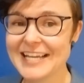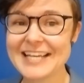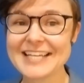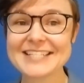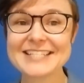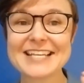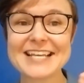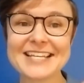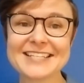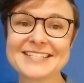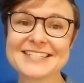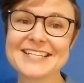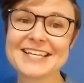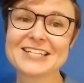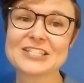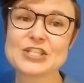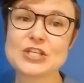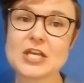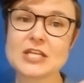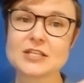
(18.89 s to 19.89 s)
is
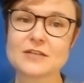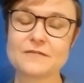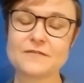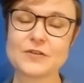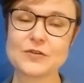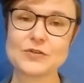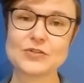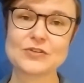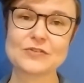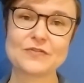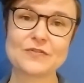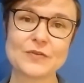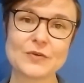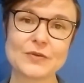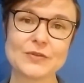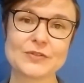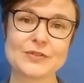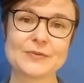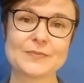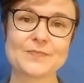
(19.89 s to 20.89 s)
insects as a future
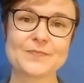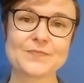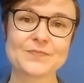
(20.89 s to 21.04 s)
food.